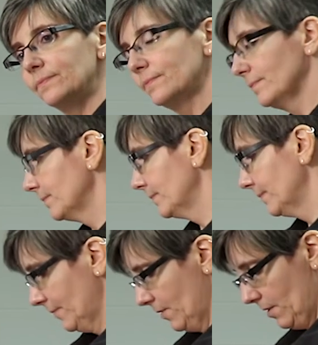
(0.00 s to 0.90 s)
Right.
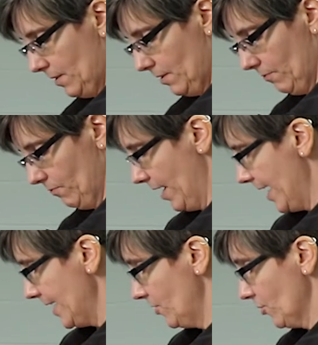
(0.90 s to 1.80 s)

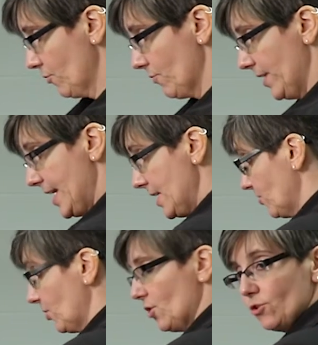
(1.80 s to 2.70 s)
Right, and you're green,
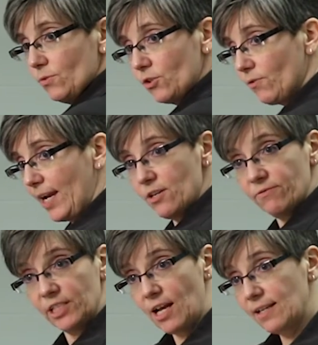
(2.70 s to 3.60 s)
so you're doing great. Your
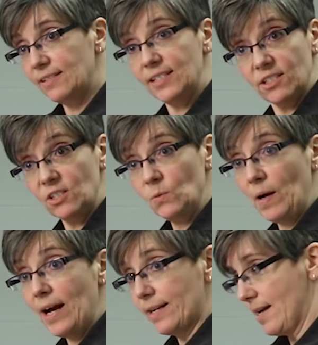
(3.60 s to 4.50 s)
velocity is
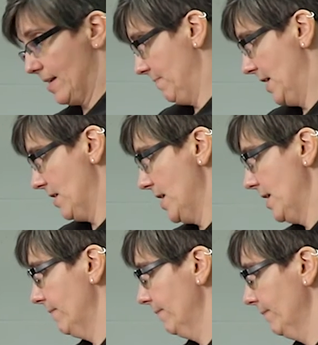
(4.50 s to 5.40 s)
spot on, Mary.